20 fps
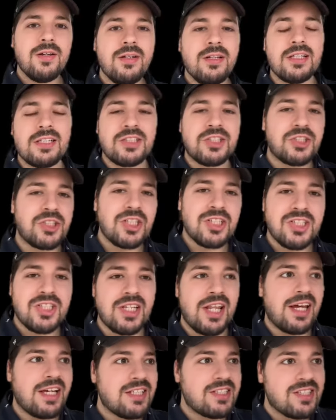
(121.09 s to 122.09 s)
It's just
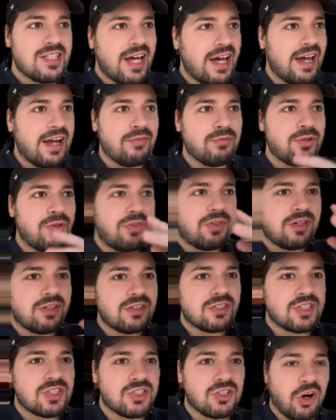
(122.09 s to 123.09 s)
nice that everything
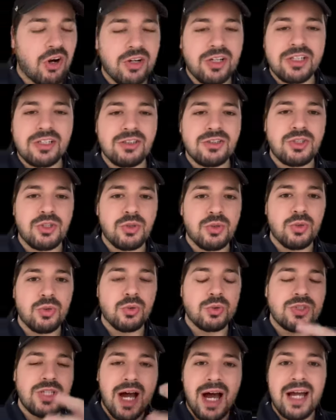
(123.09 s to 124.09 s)
is starting
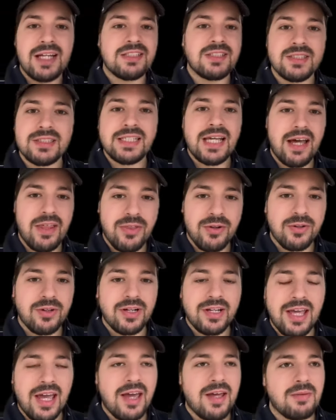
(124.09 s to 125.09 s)
to tie together
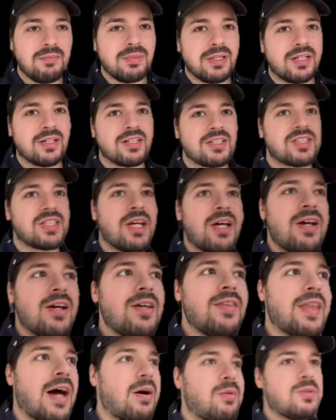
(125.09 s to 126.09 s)
again because
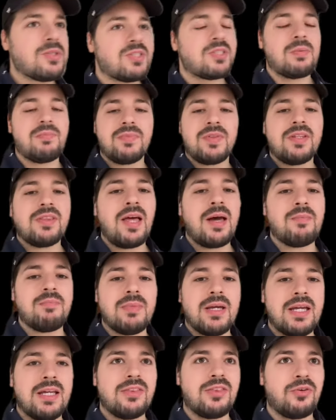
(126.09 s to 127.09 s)
that was something that
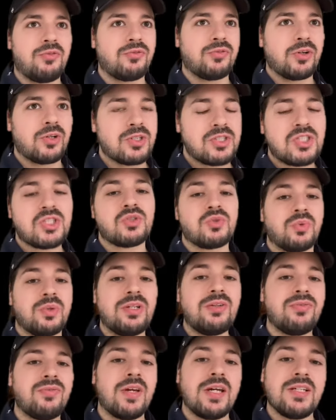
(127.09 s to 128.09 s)
made the first
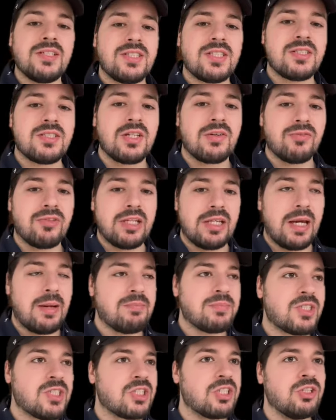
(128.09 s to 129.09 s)
three phases of the
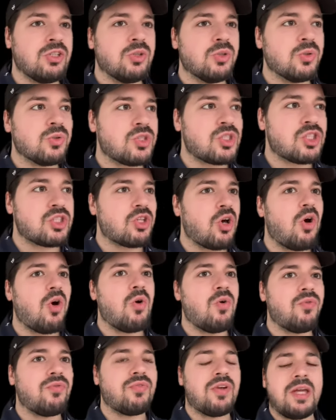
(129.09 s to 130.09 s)
MCU
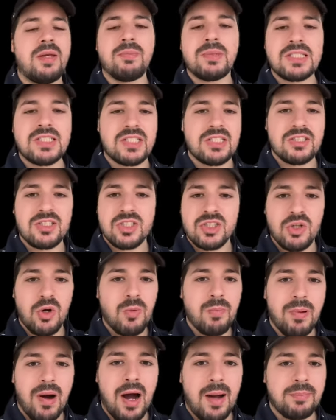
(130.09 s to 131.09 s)
so famous and so
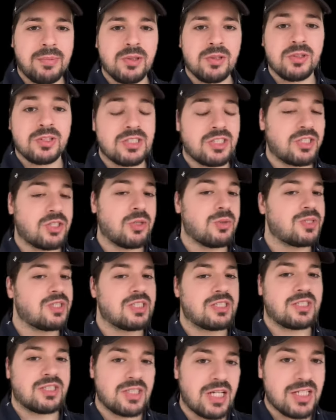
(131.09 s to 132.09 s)
popular and so
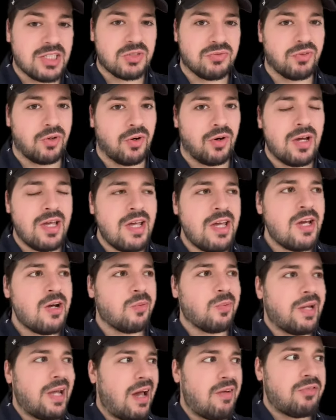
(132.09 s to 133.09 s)
successful.
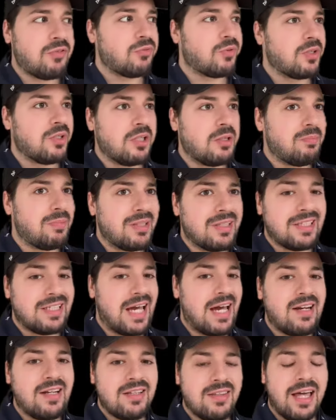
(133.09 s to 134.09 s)
We haven't really been
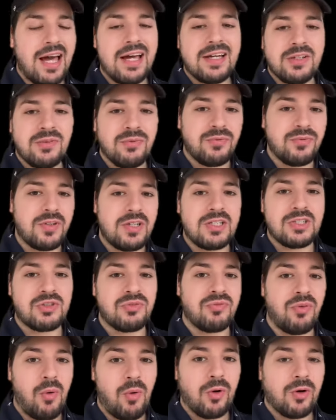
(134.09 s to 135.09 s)
getting that in phase
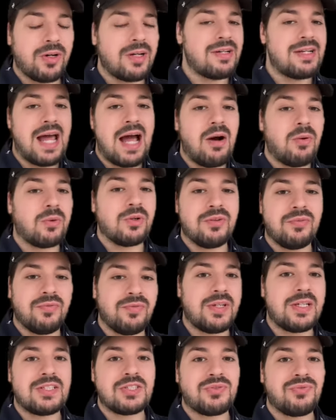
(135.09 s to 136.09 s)
four and now we're in
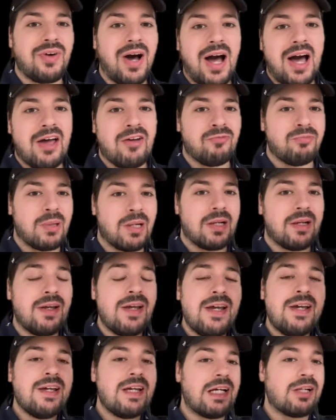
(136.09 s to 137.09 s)
phase five, but
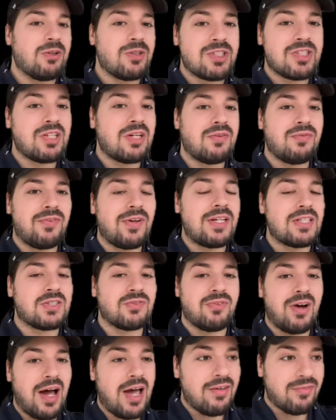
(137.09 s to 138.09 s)
it looks like phase
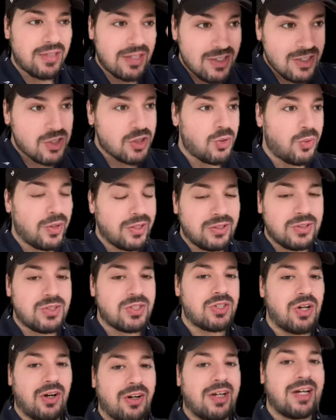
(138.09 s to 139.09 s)
five is going to
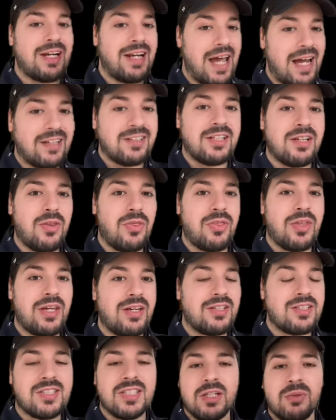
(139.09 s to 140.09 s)
start connecting
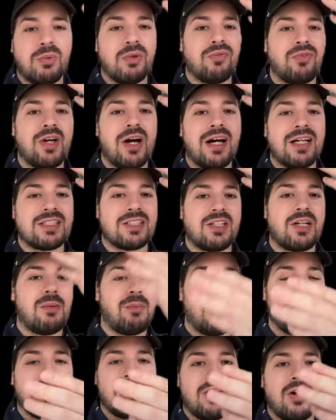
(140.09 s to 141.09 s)
things. Like we've got
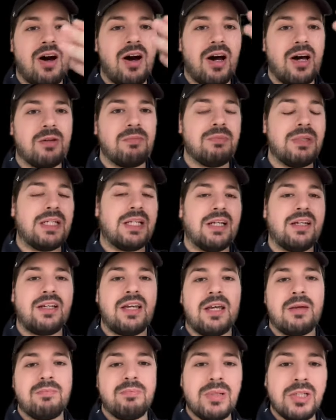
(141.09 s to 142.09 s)
Kamala Khan meeting
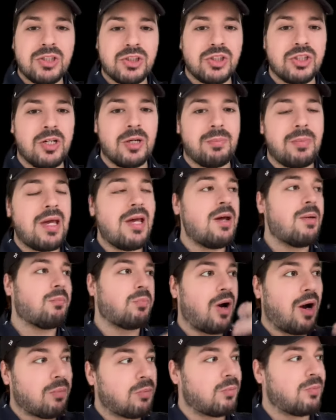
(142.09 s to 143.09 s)
Kate Bishop,
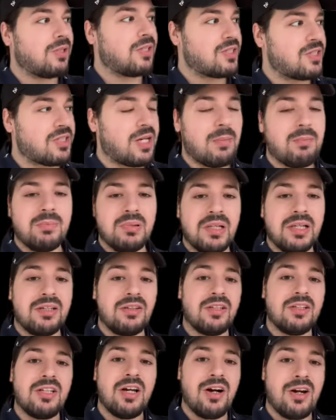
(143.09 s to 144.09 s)
probably assembling
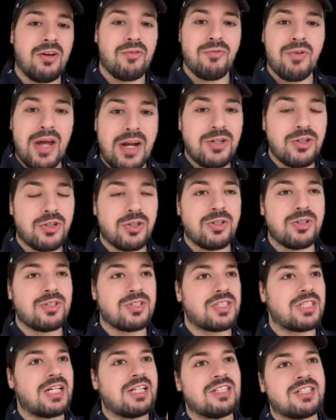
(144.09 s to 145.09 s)
the Young
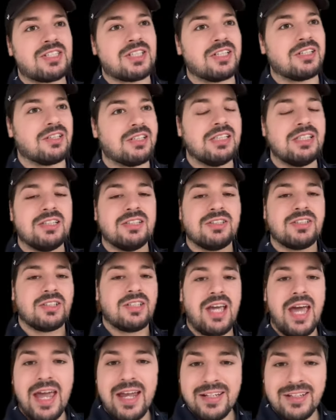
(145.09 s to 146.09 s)
Avengers, then it's going to lead into
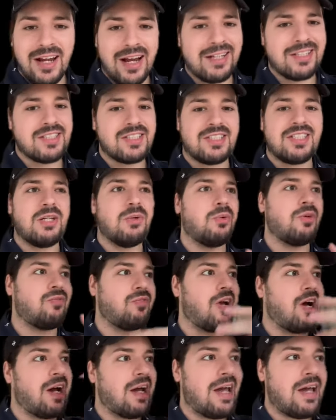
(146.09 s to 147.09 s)
Kang Dynasty. We've
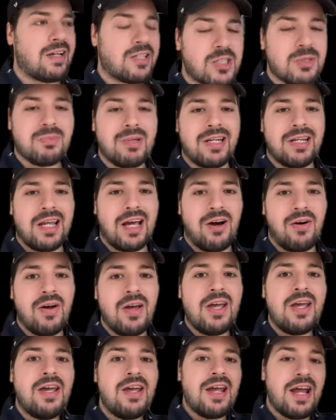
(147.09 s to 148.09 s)
got X Men now.
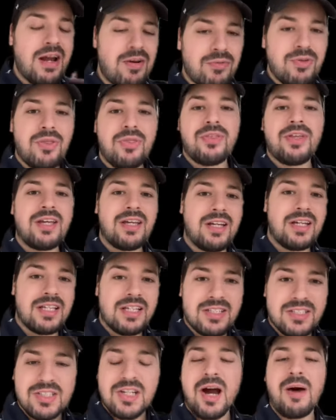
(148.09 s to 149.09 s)
Everything
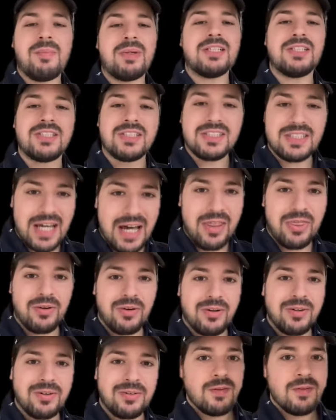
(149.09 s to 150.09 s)
is coming
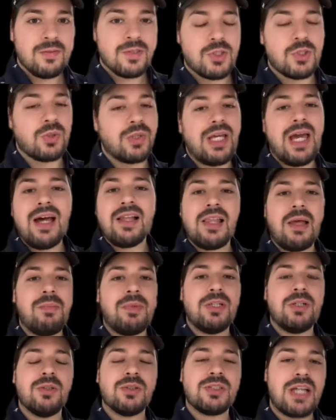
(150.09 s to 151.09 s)
together. So yeah, let
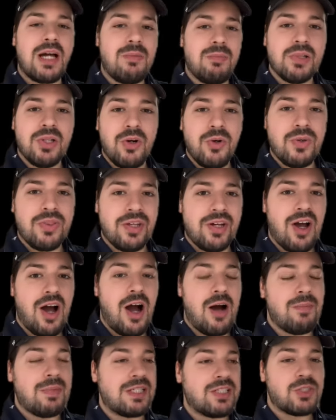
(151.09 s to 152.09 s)
me know down below in the
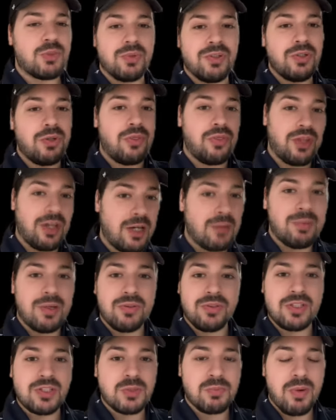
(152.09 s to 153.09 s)
comments what you think
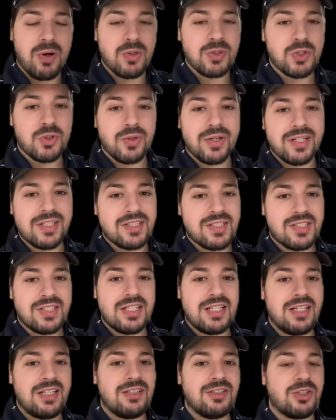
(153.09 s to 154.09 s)
about this post-credit
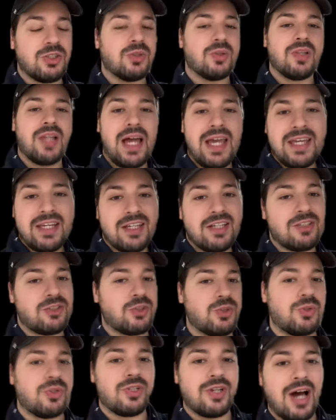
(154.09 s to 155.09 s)
scene. Do you like it? Do
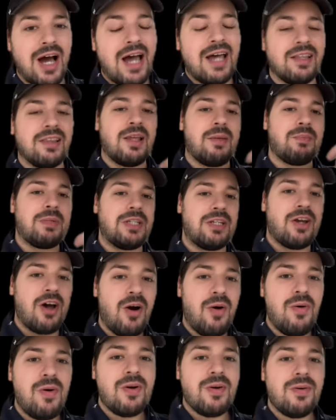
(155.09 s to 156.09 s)
you not? Let me know.